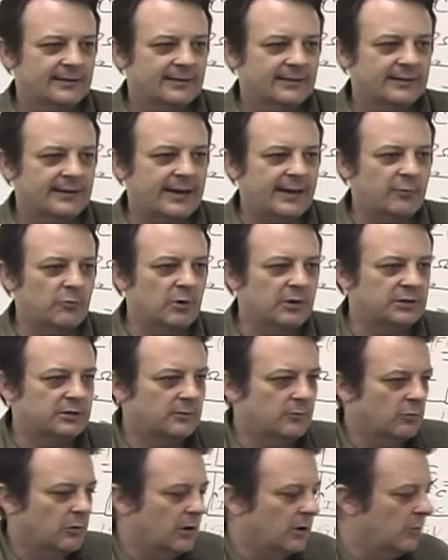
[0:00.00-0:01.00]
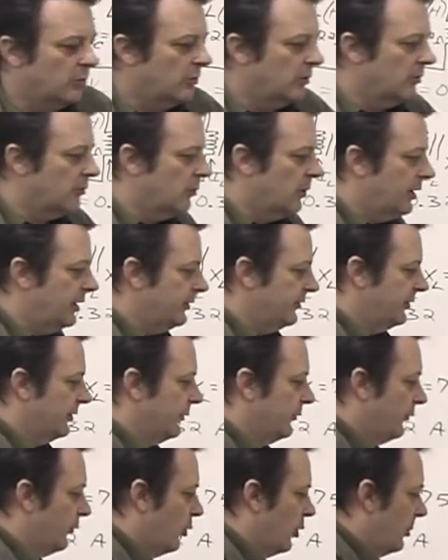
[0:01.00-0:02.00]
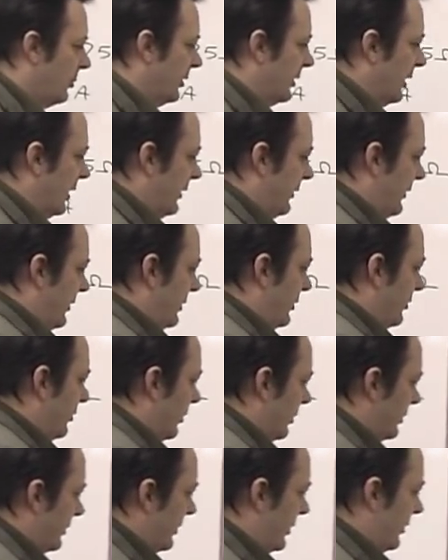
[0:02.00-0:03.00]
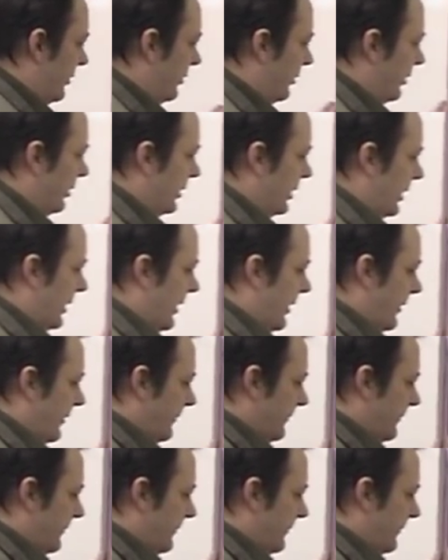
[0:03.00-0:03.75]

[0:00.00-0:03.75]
Okay, what is the formula that you're looking at?